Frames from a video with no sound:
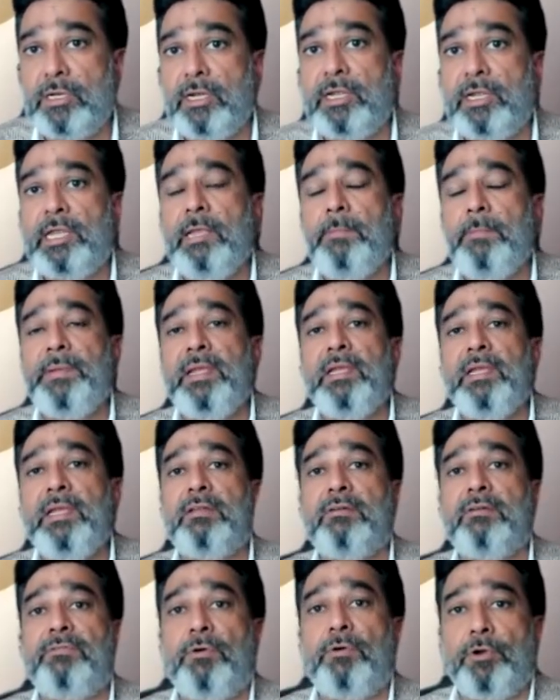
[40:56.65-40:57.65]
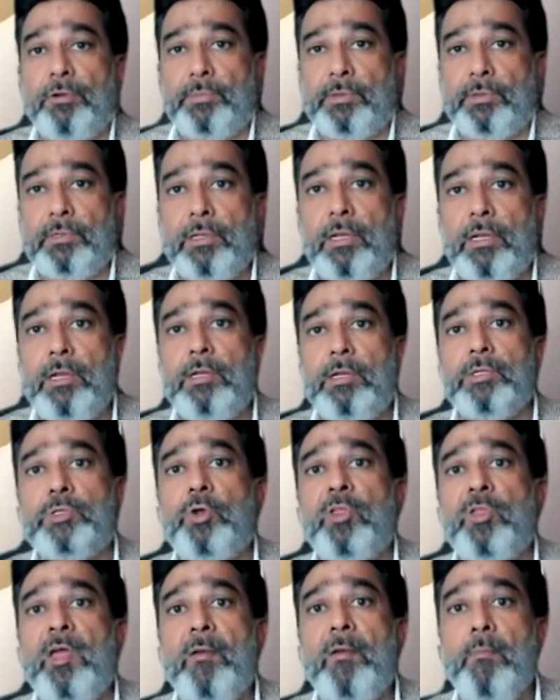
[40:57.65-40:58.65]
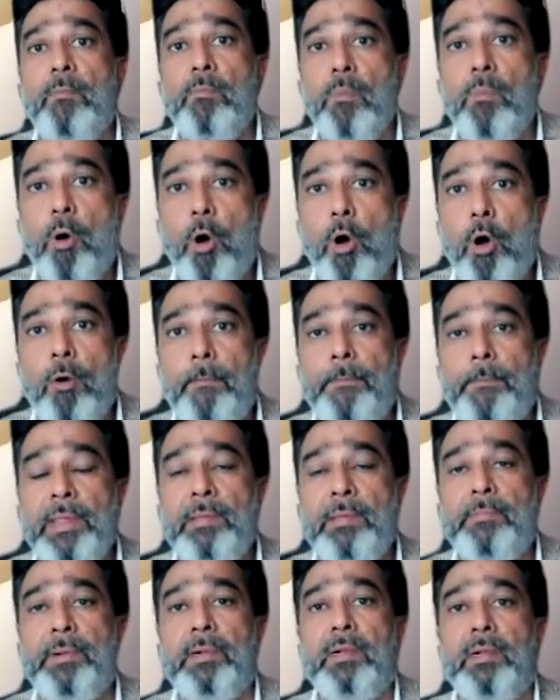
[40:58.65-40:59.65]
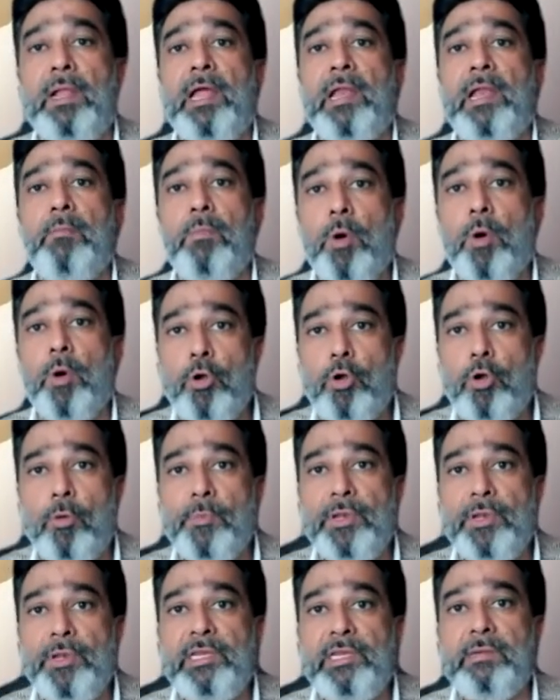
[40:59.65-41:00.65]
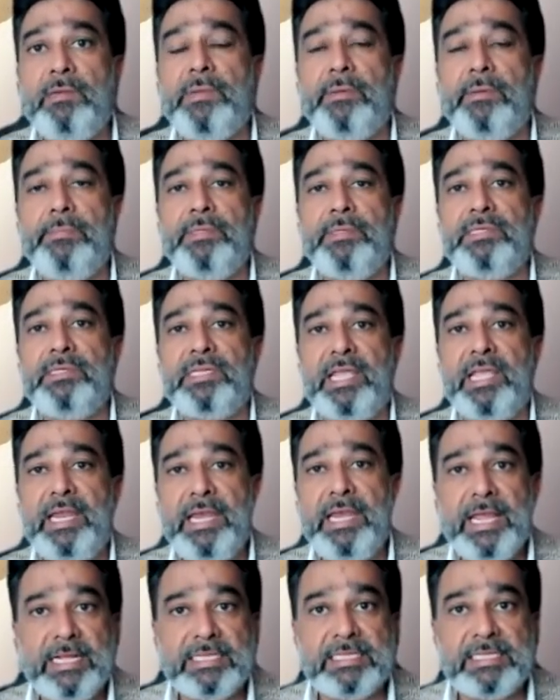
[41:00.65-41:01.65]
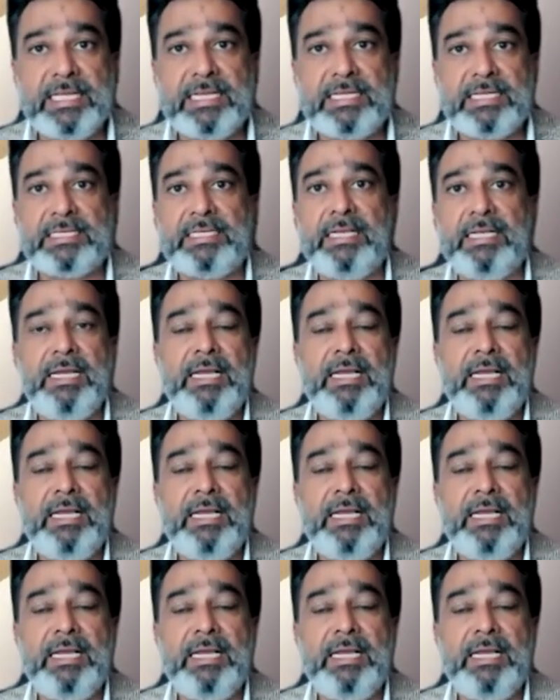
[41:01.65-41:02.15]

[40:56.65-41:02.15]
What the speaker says: keeping it affordable, so that more people and more community members can access